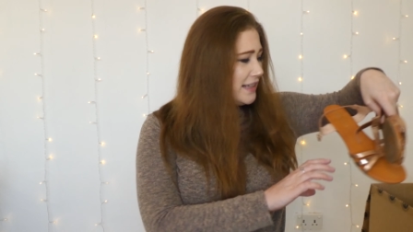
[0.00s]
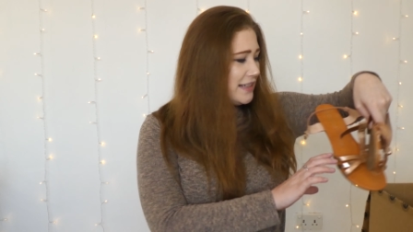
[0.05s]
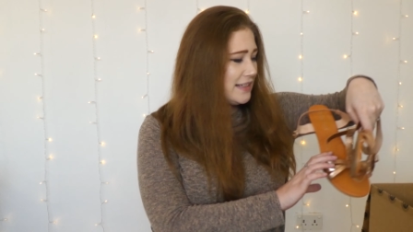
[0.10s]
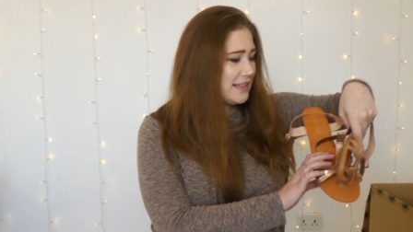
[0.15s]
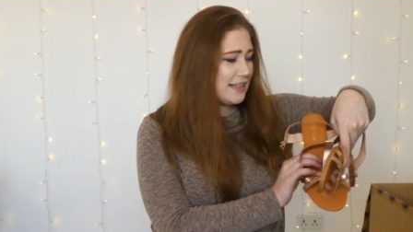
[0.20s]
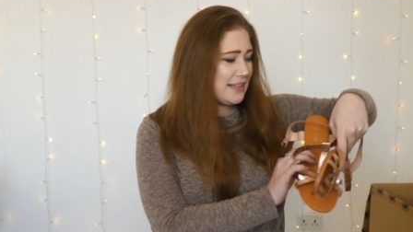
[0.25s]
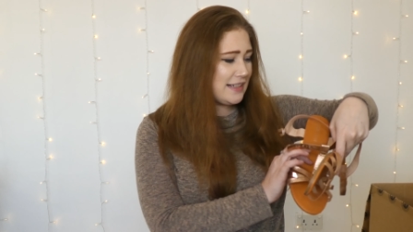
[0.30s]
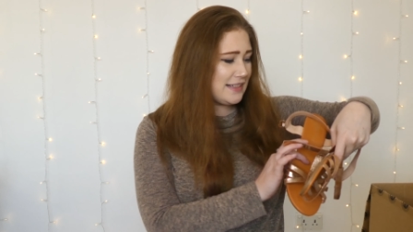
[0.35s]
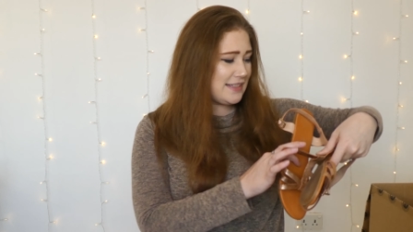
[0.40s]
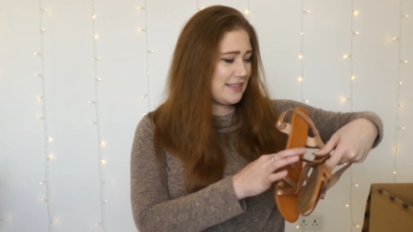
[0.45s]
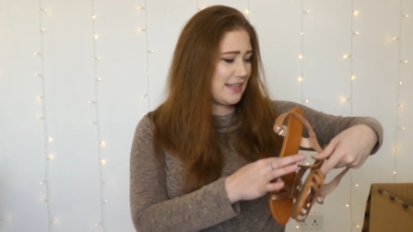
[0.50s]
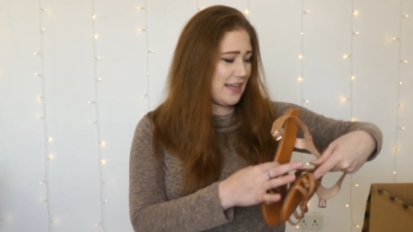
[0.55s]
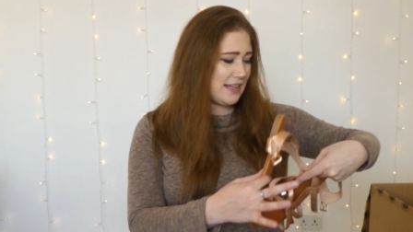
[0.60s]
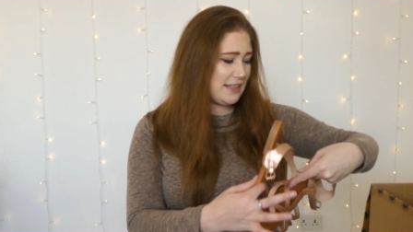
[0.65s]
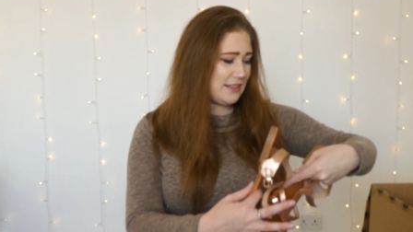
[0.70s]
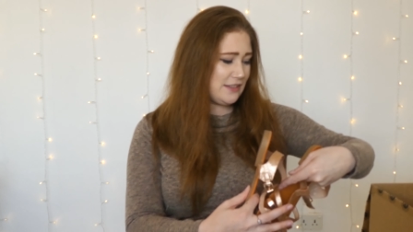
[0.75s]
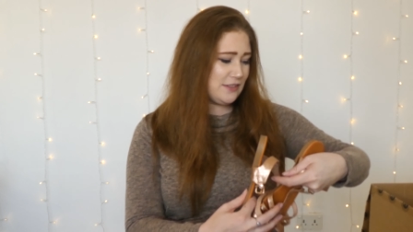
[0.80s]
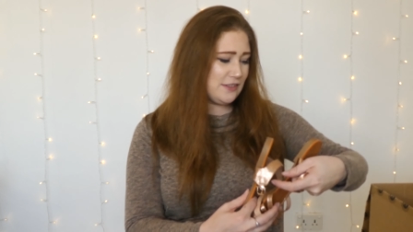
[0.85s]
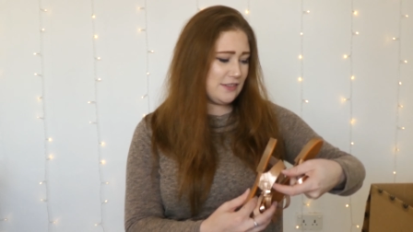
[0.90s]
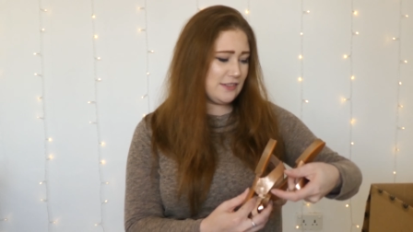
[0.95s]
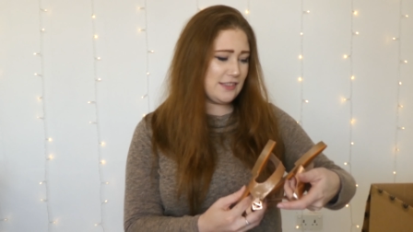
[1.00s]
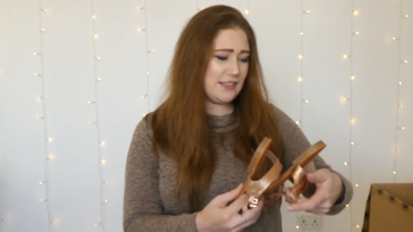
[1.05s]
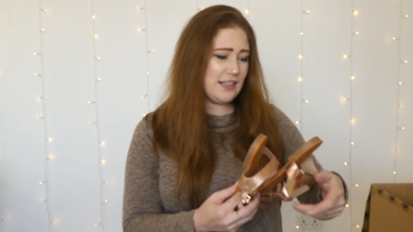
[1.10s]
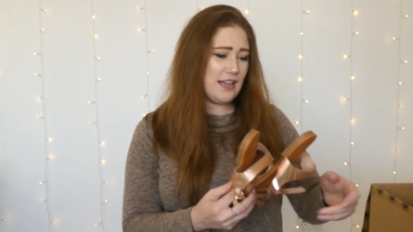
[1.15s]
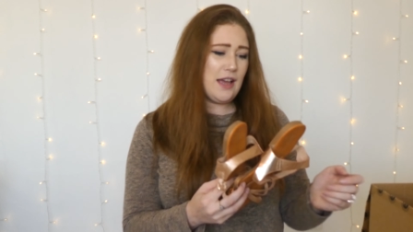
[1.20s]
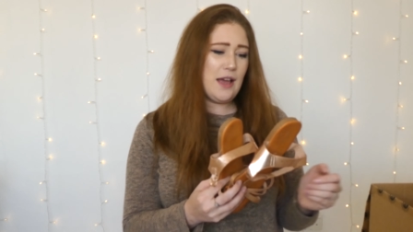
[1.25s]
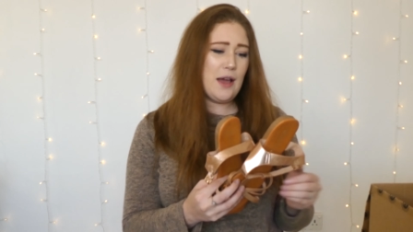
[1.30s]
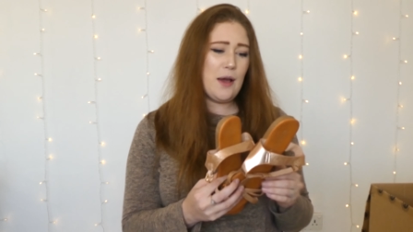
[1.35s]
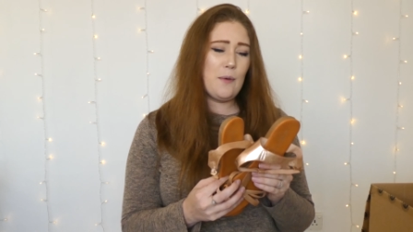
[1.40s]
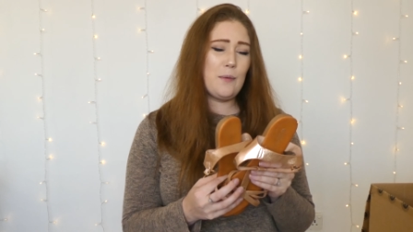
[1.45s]
little sandals,
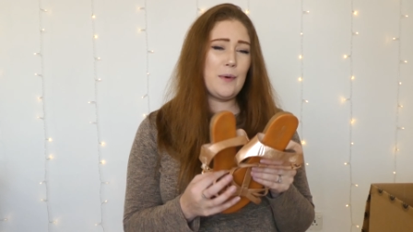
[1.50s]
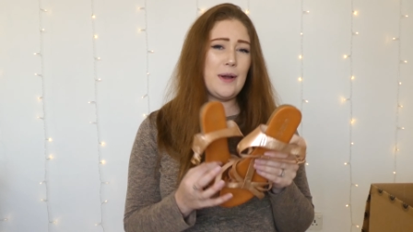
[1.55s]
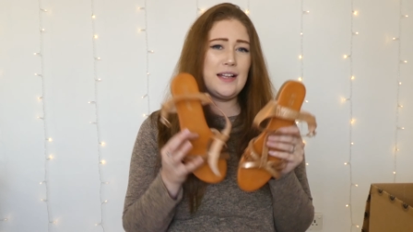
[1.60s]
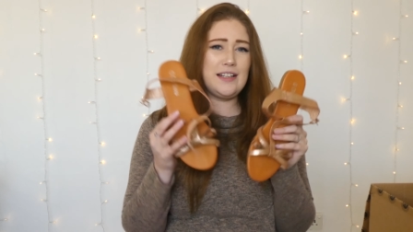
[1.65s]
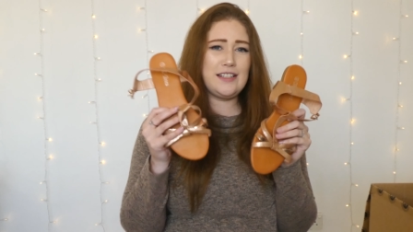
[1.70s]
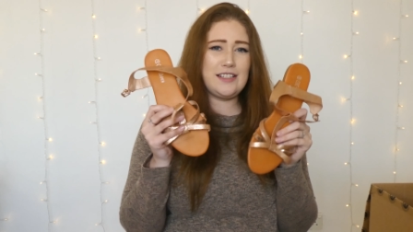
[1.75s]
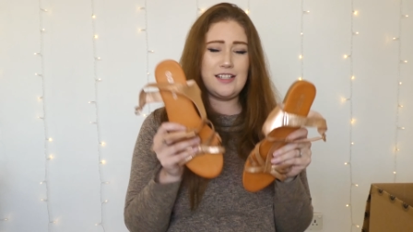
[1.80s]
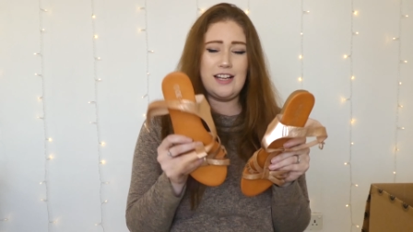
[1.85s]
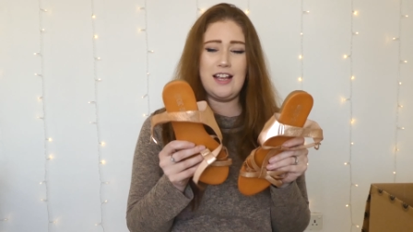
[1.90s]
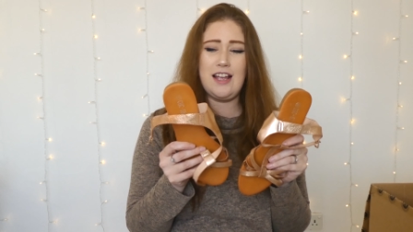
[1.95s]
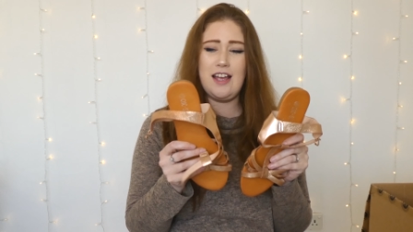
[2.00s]
which